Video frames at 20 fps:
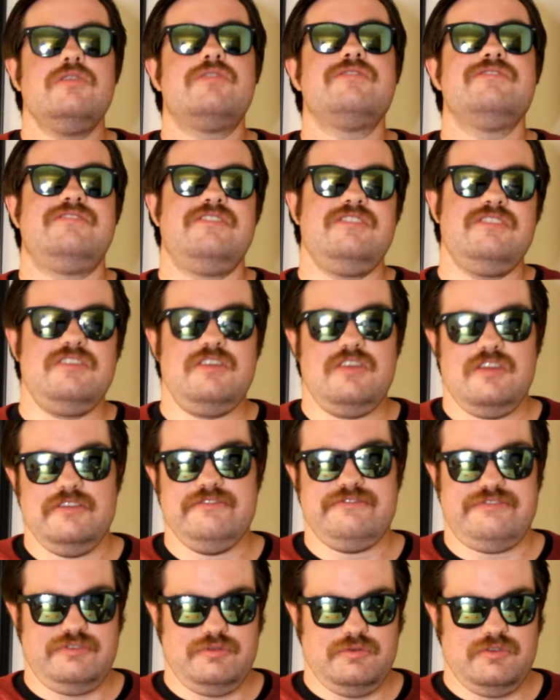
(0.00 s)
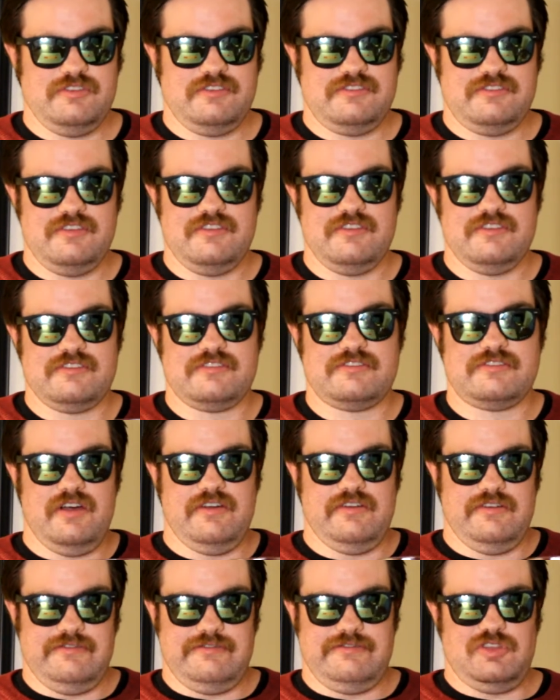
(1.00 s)
can see the influences
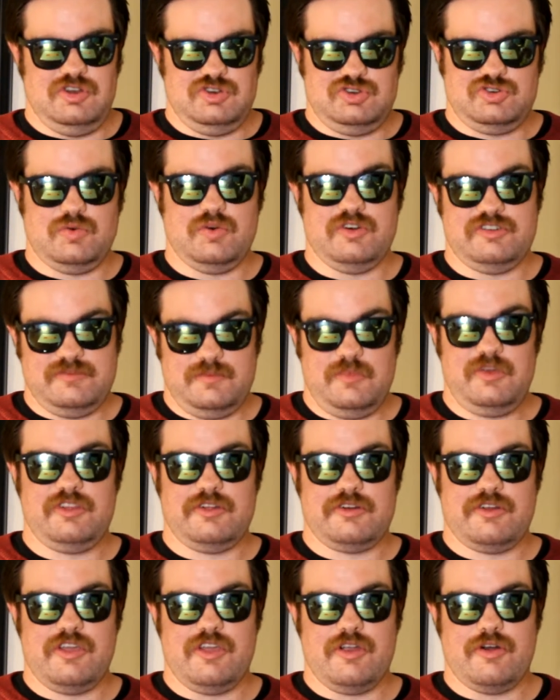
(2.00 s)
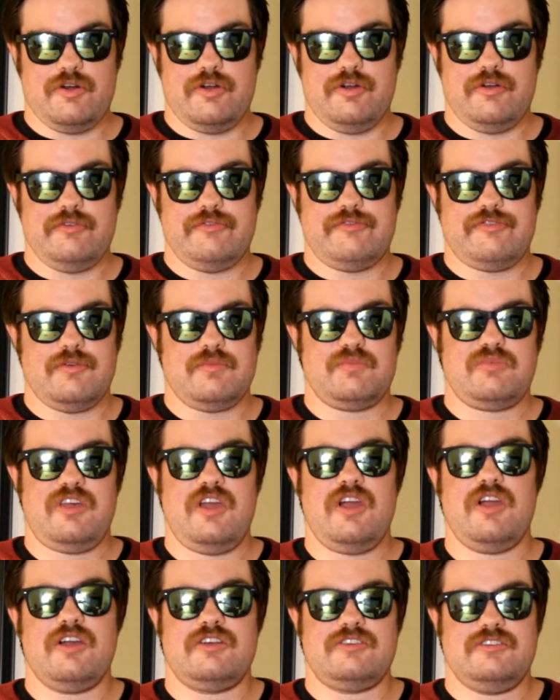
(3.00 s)
of the George Miller hero from
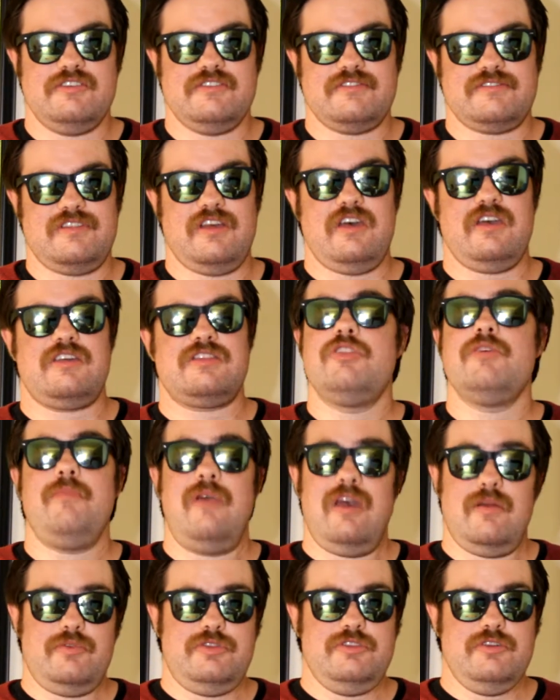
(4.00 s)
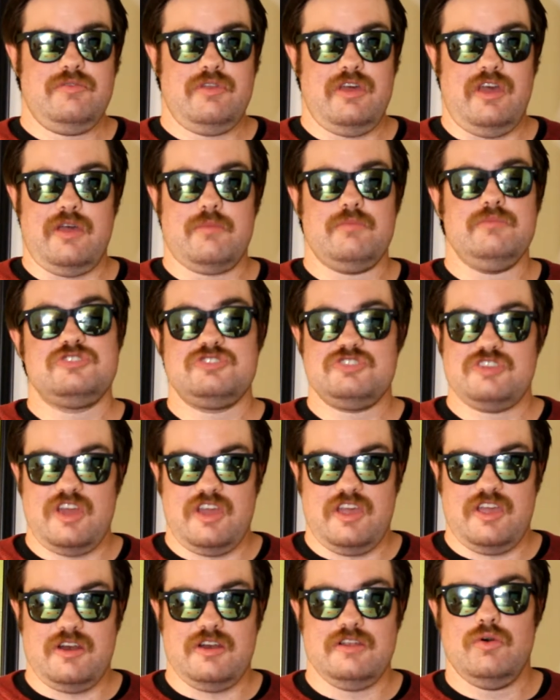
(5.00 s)
characters like the man with no name,
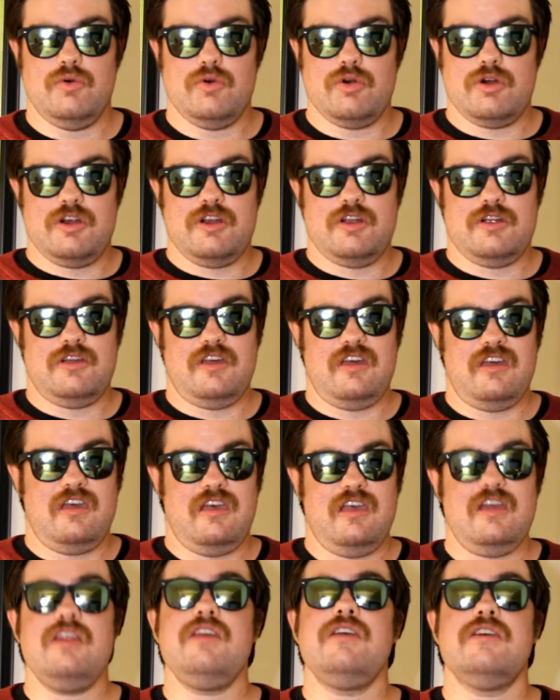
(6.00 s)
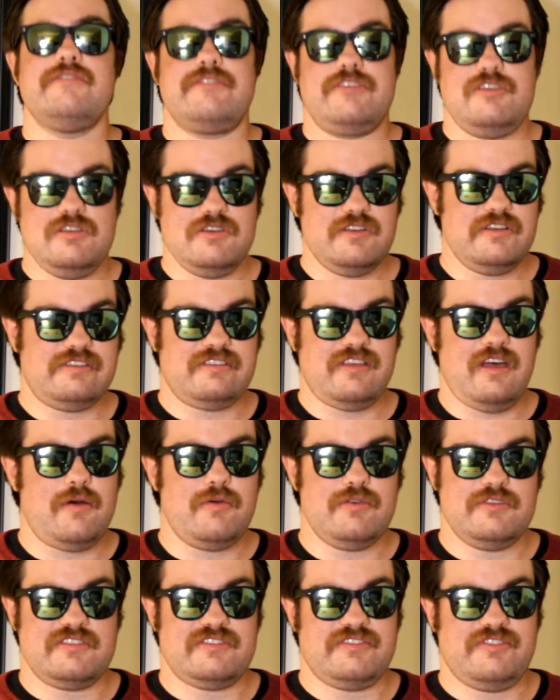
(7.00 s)
Shane, or any of
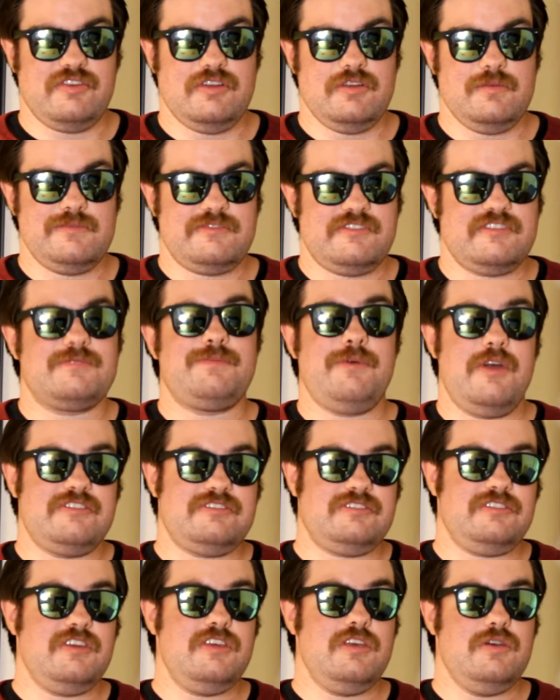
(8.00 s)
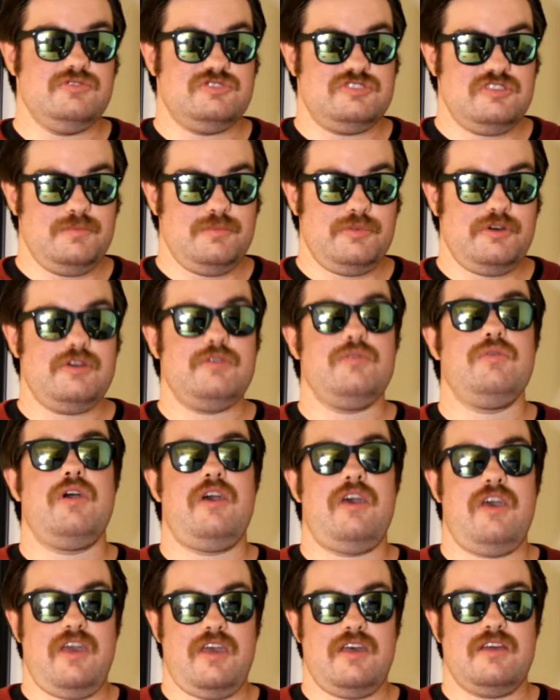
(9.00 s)
Kurosawa's films, especially Yojimbo
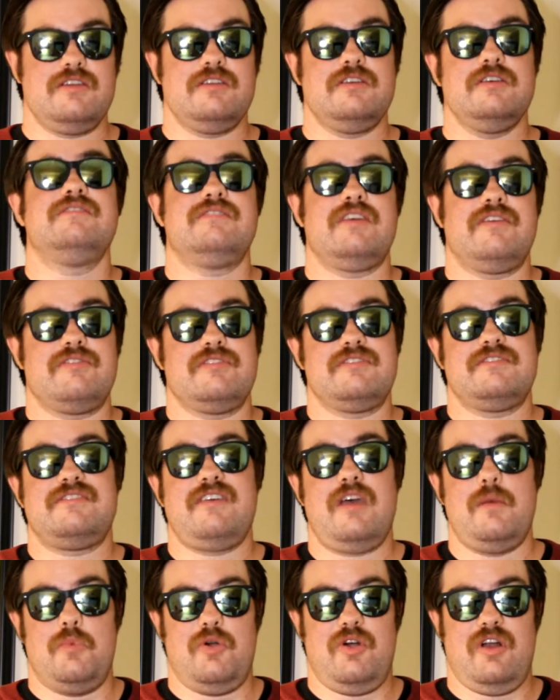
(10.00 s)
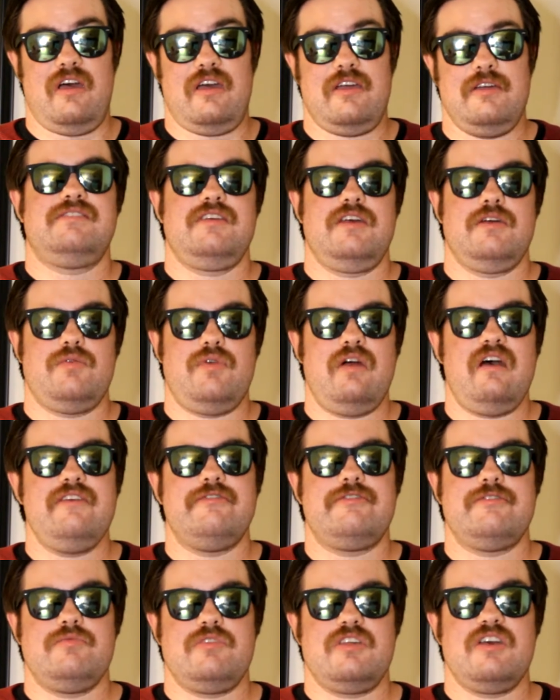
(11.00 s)
and Seven Samurai, as they
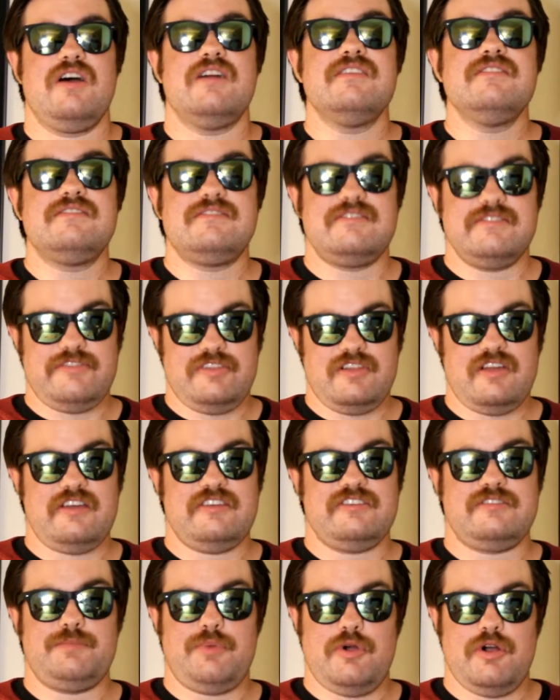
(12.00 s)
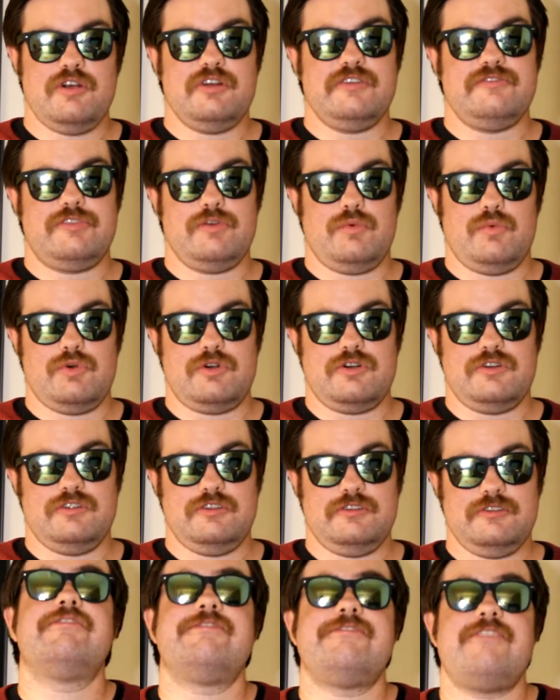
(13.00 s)
arrive from the uncivilized part of the
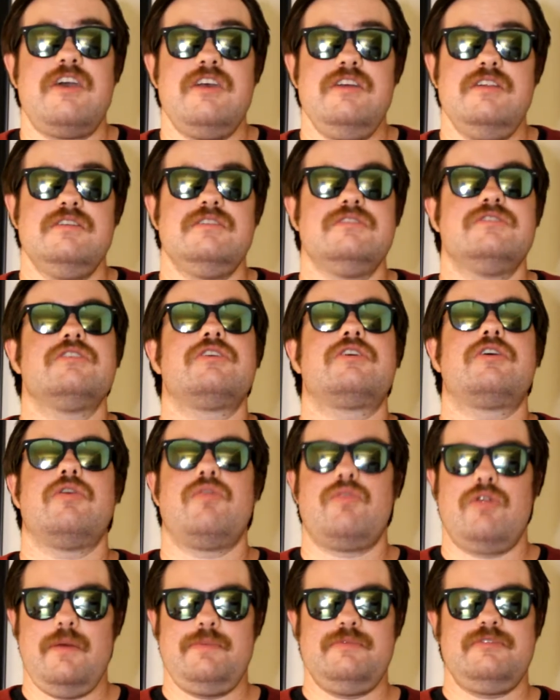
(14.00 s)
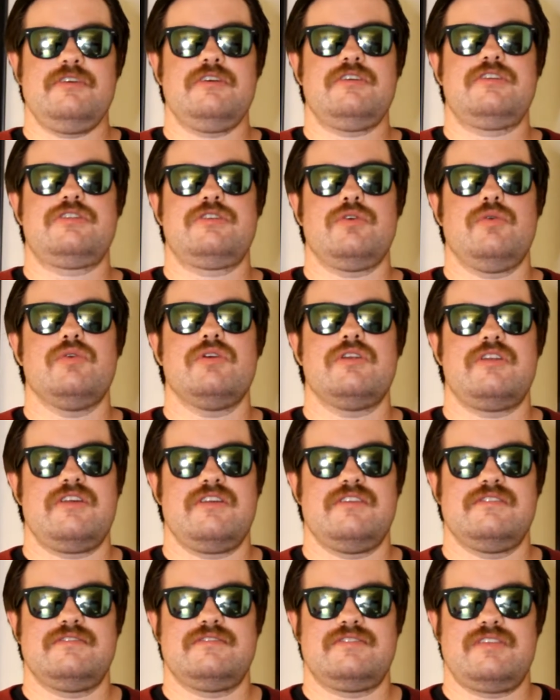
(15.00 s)
world, fight the corrupt
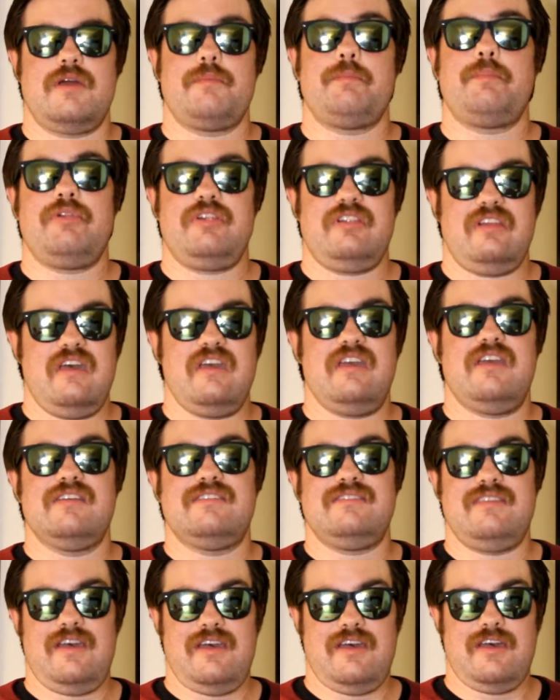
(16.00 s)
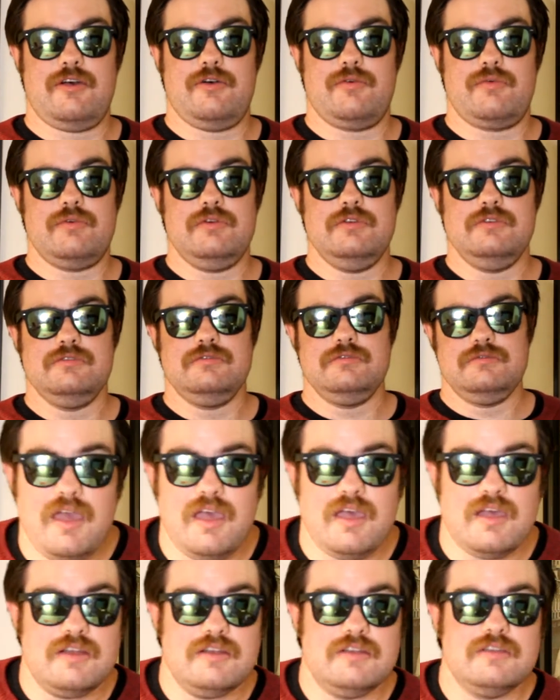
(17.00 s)
authorities that plague a town,
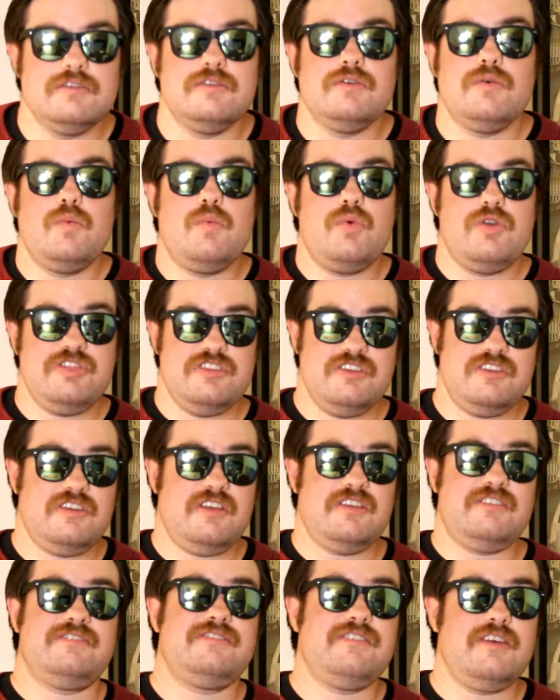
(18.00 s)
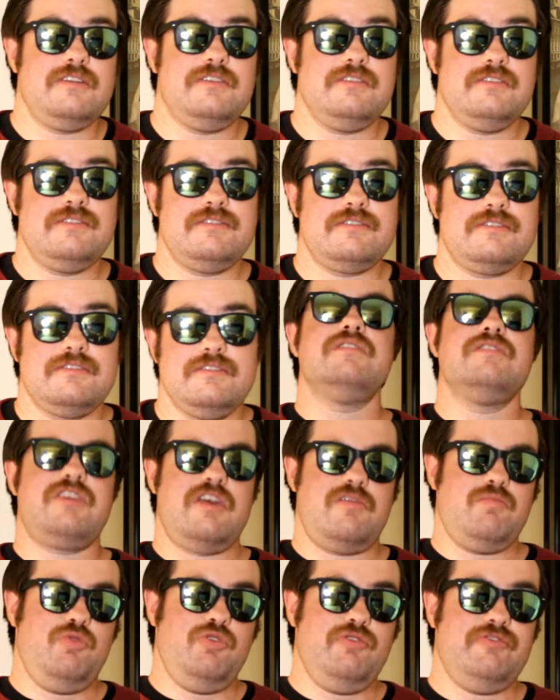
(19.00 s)
and when the dust settles,
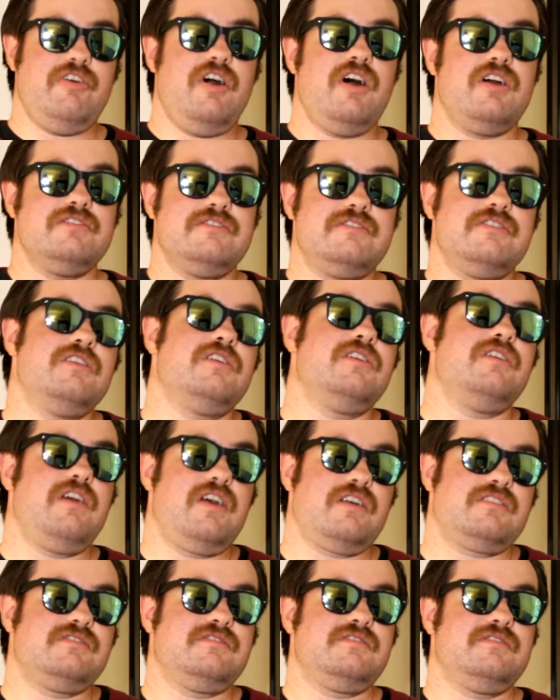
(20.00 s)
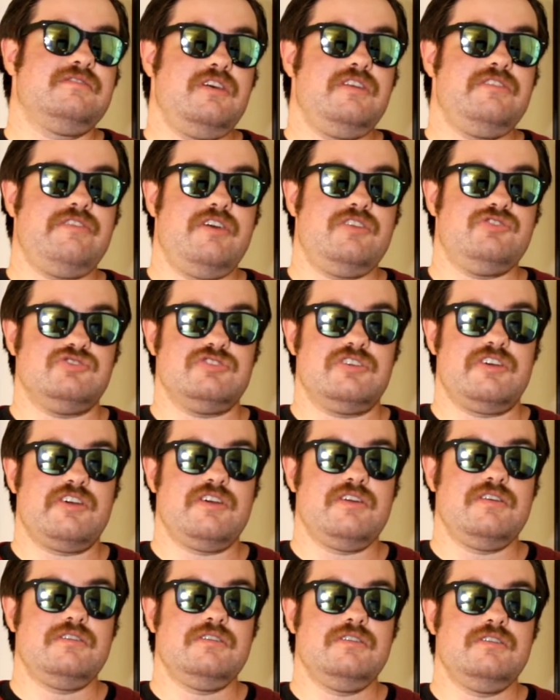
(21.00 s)
they move on to their next
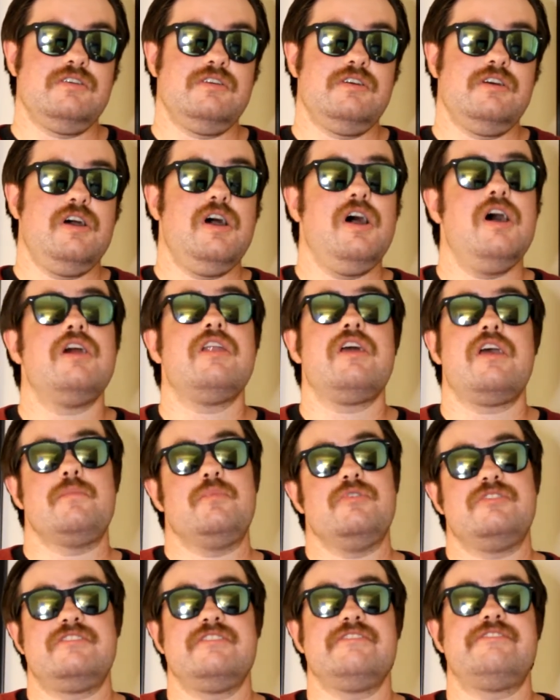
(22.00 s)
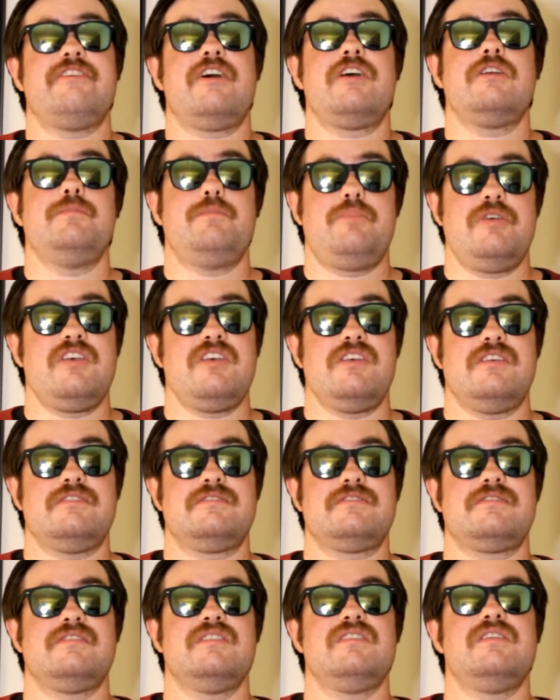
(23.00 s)
adventure, unable to find
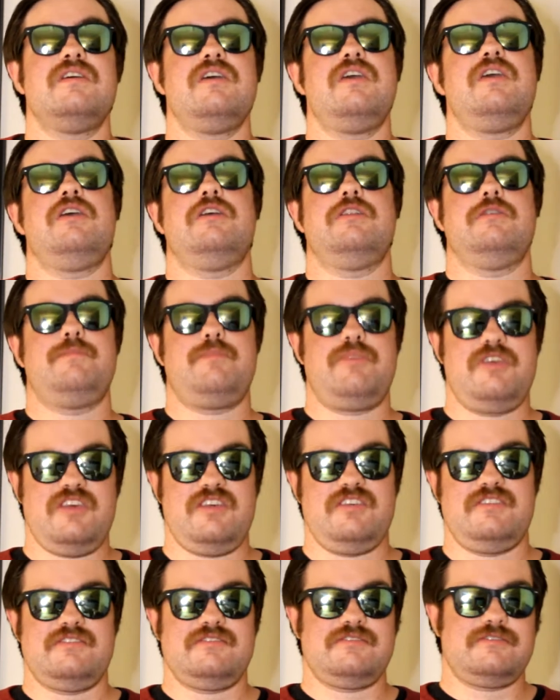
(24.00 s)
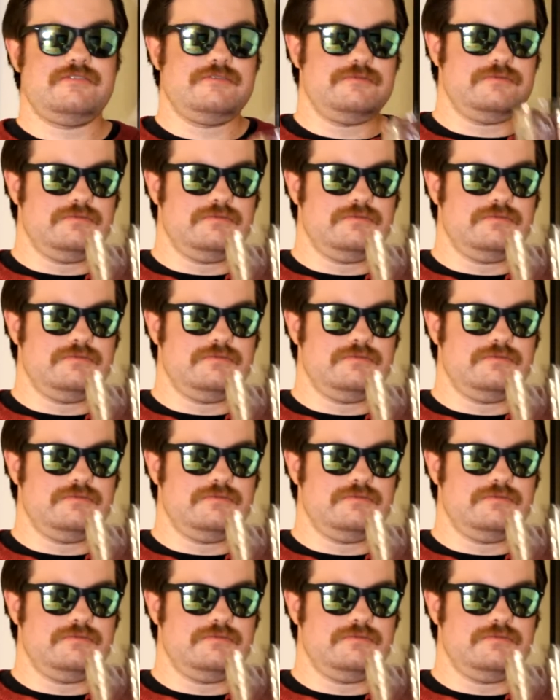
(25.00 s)
peace in peace.